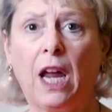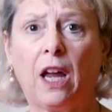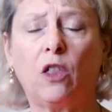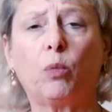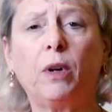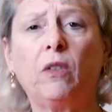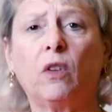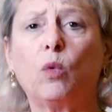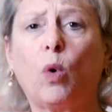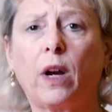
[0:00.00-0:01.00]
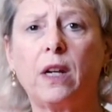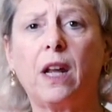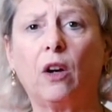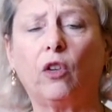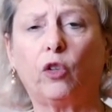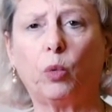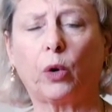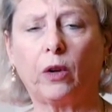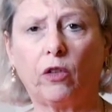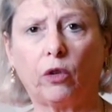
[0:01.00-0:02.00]
and the reason why nails
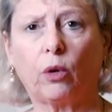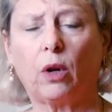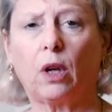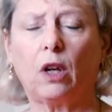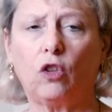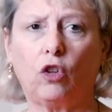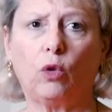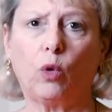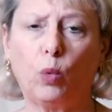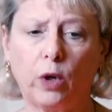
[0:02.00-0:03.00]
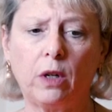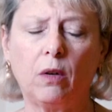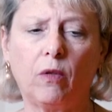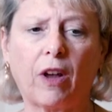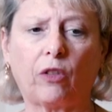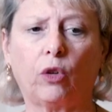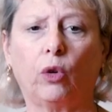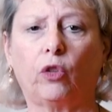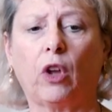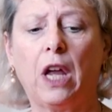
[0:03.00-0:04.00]
were inserted into the wooden vessels